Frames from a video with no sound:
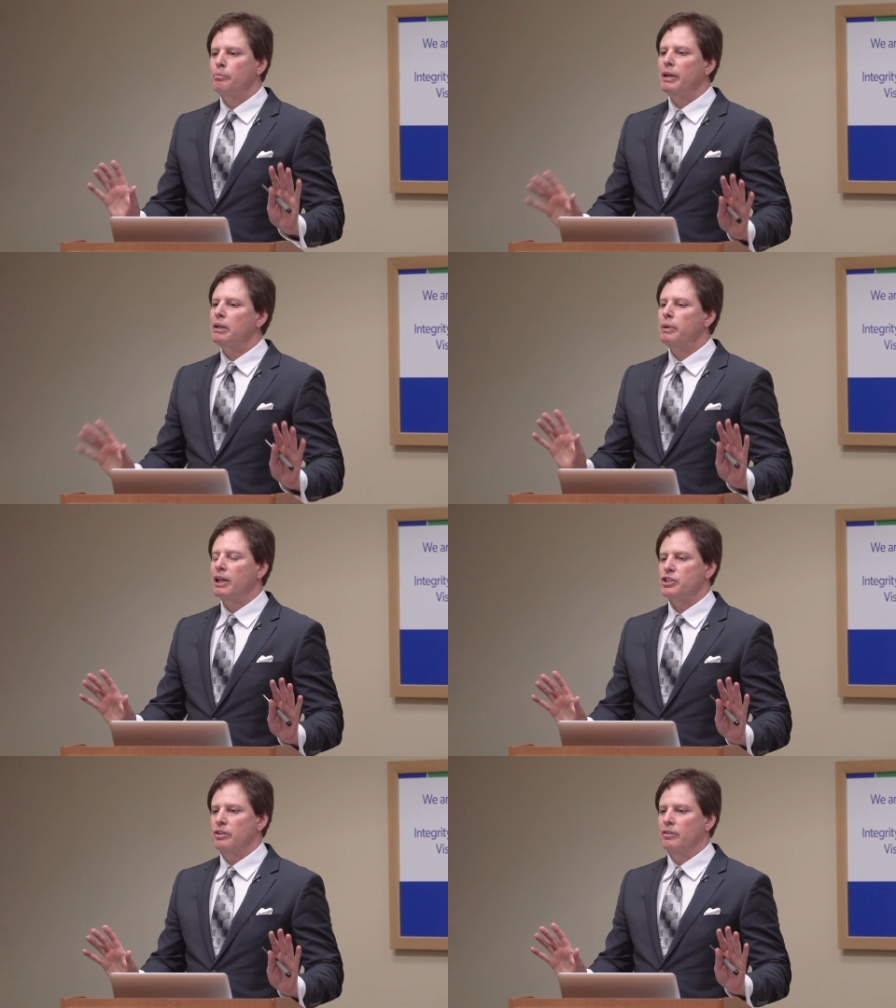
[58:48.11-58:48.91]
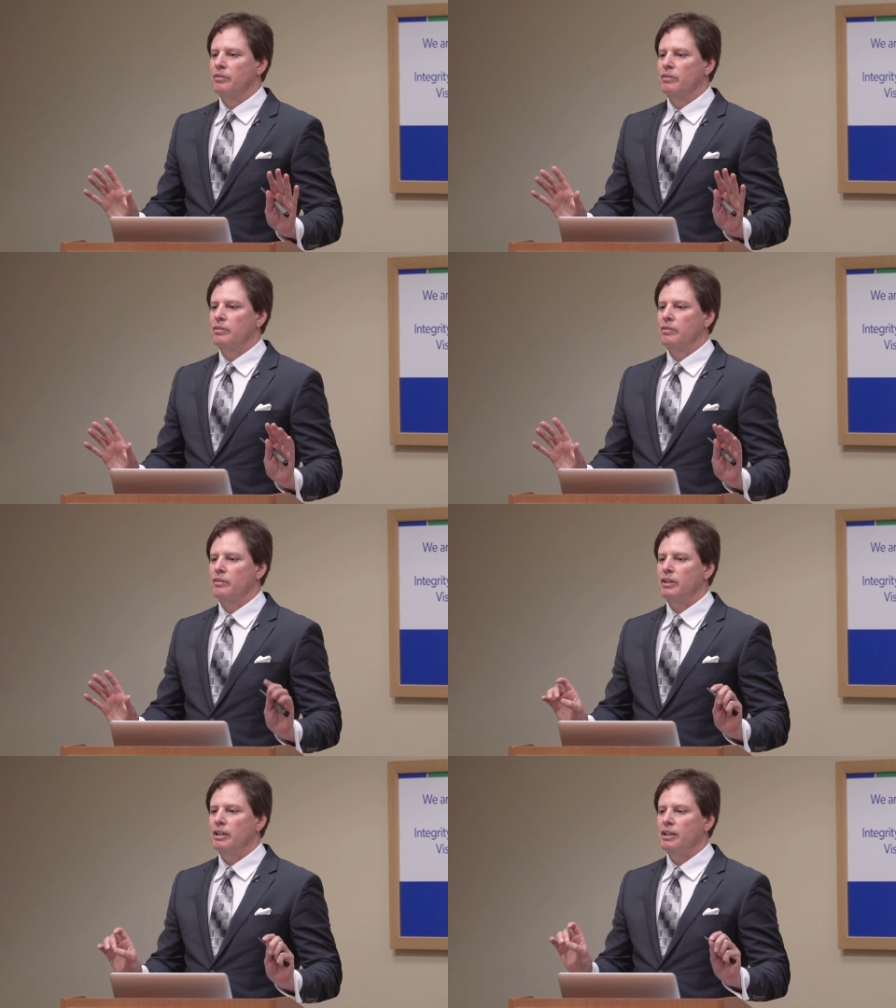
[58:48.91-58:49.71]
the big picture,
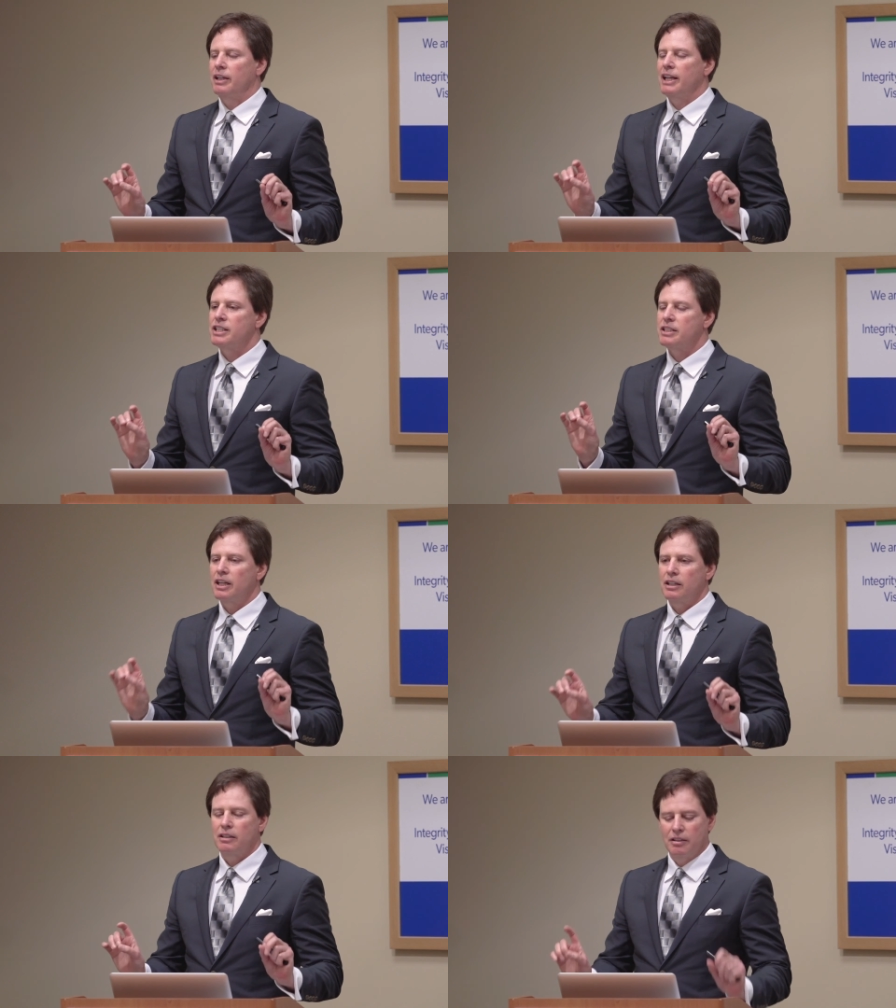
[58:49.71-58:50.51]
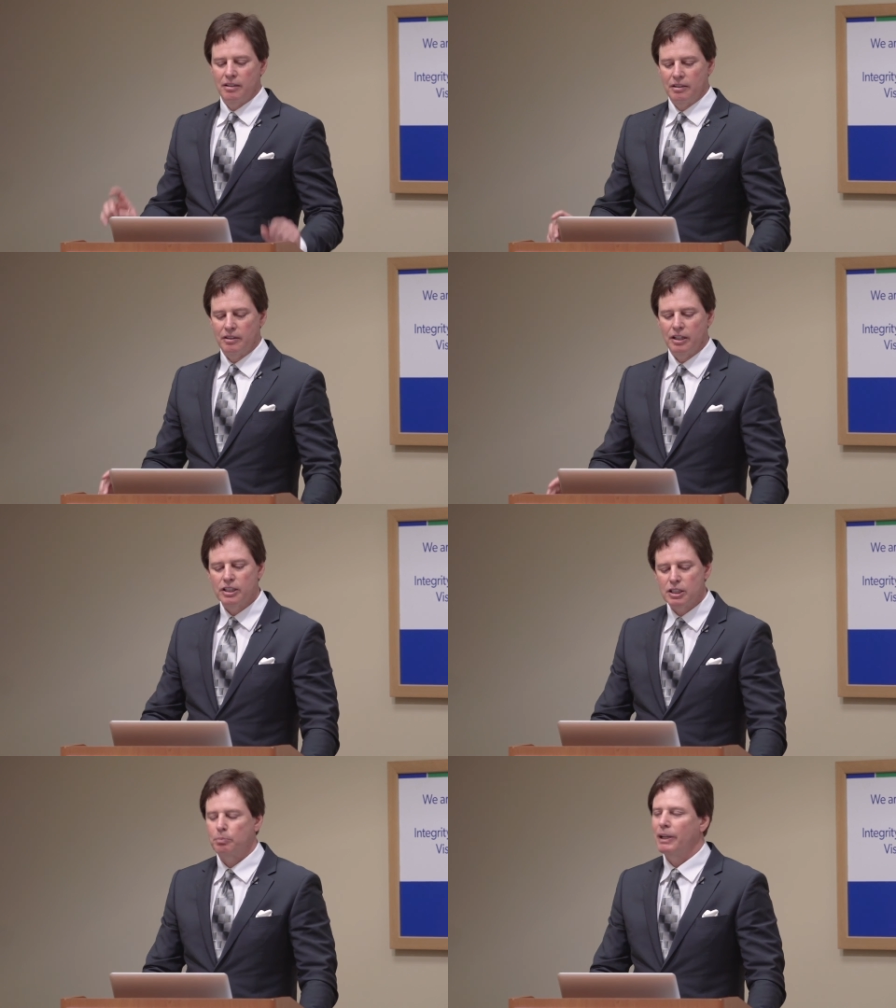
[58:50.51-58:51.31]
it's that the
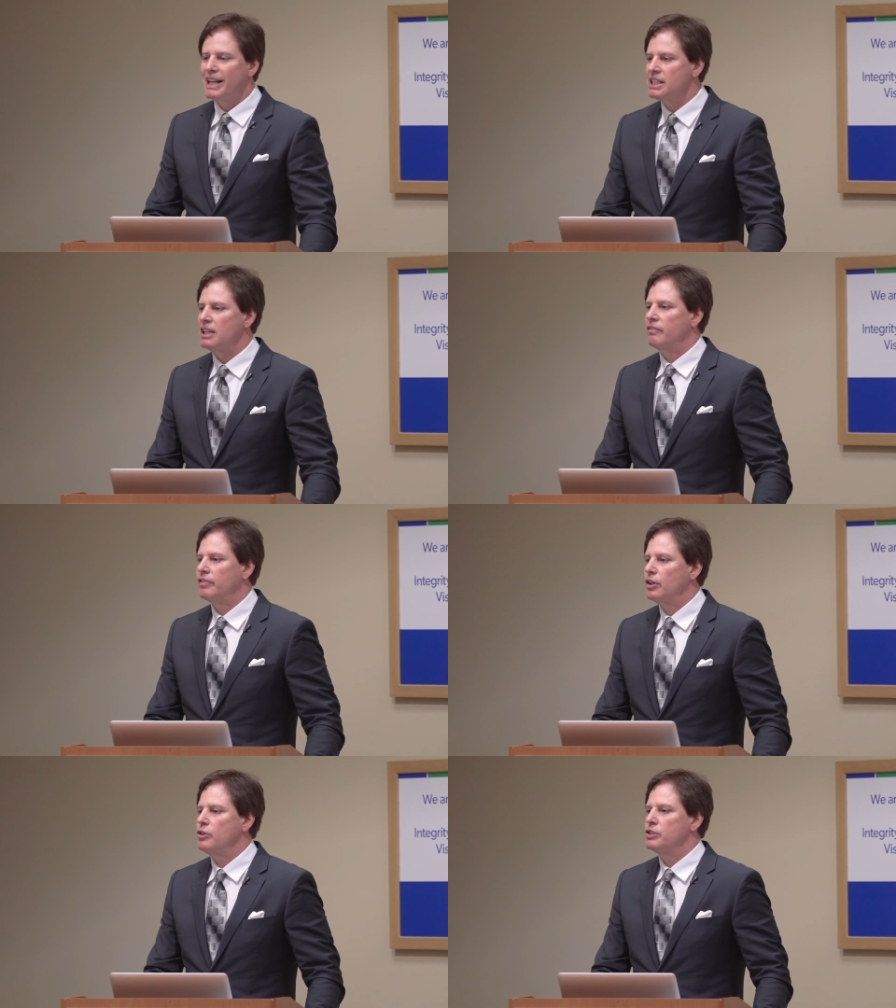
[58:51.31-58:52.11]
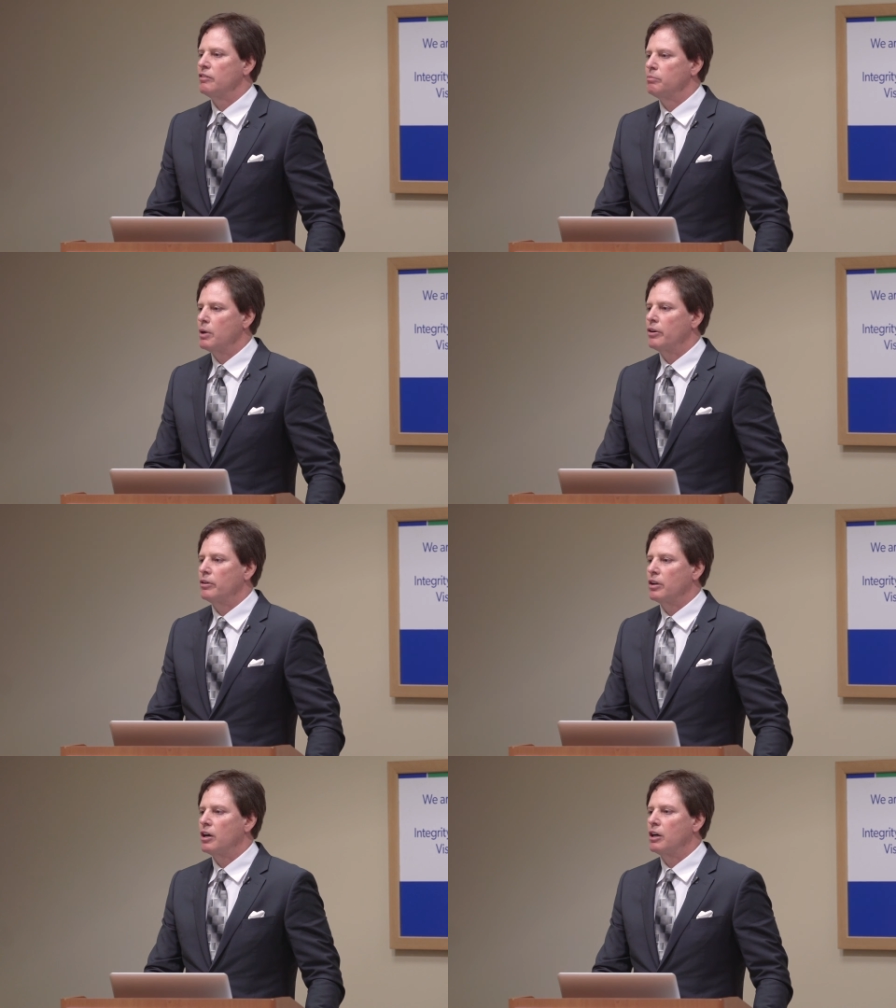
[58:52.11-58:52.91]
displacing foods of
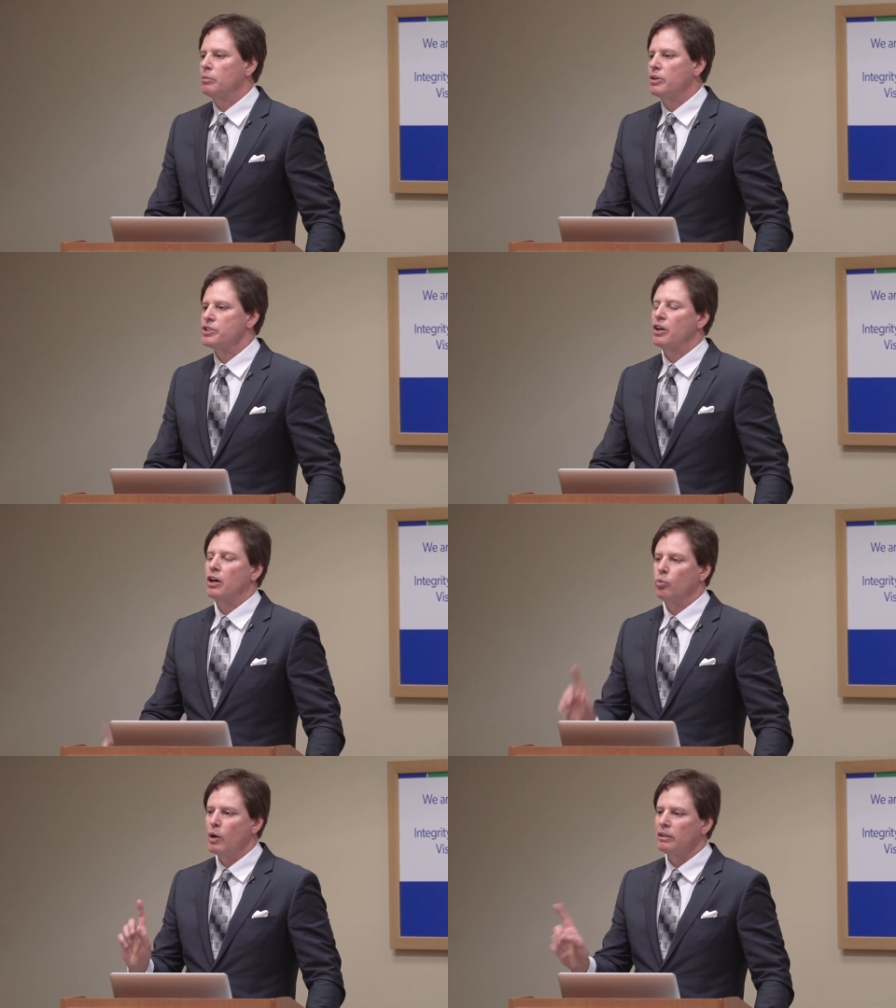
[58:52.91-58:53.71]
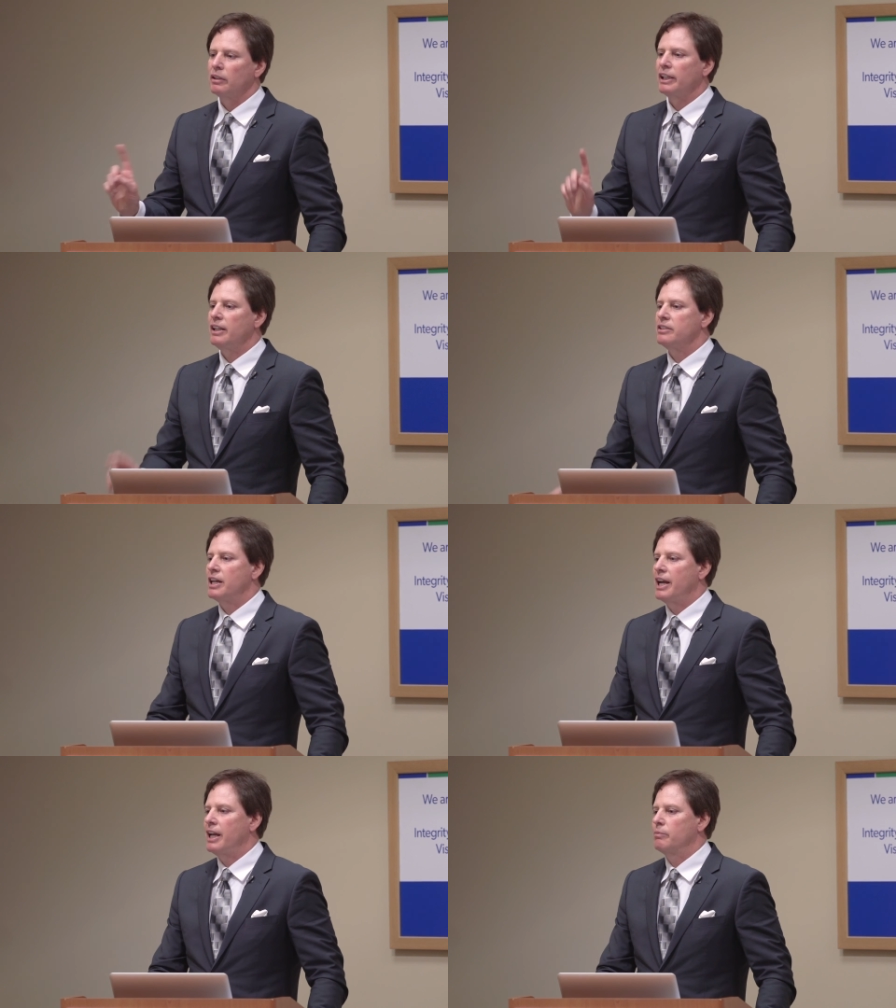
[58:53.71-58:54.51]
modern commerce are what lead
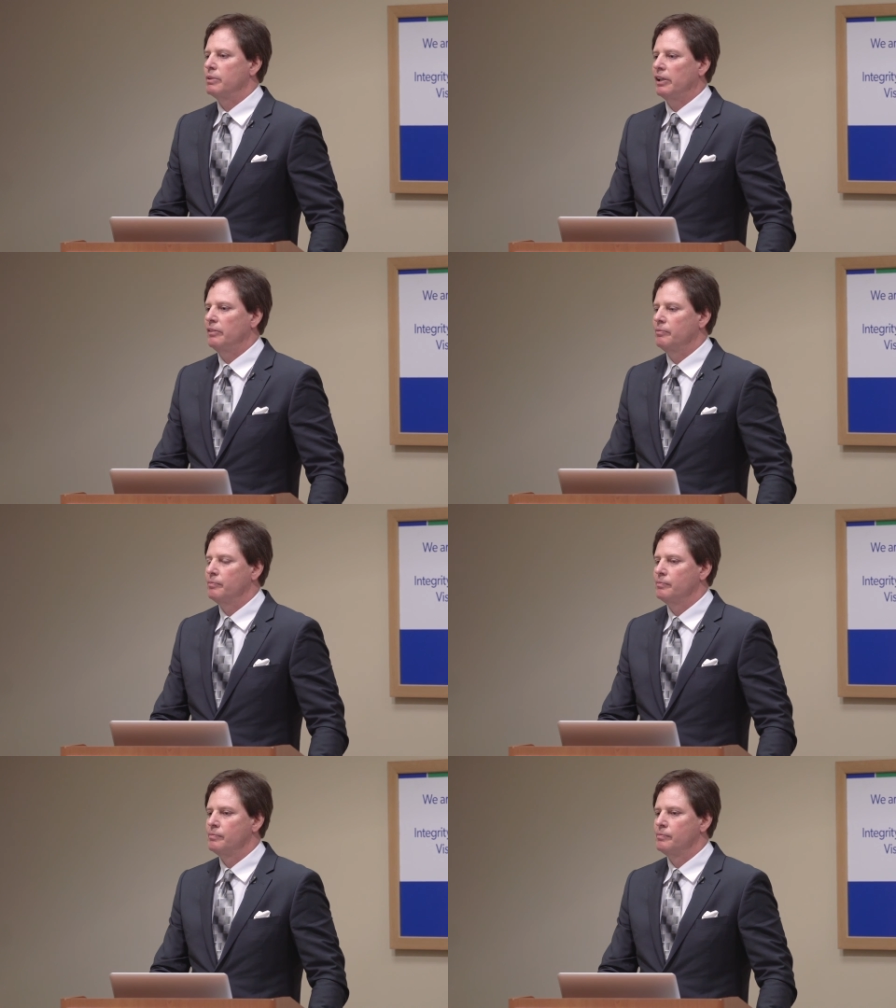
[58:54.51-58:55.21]
to AMD.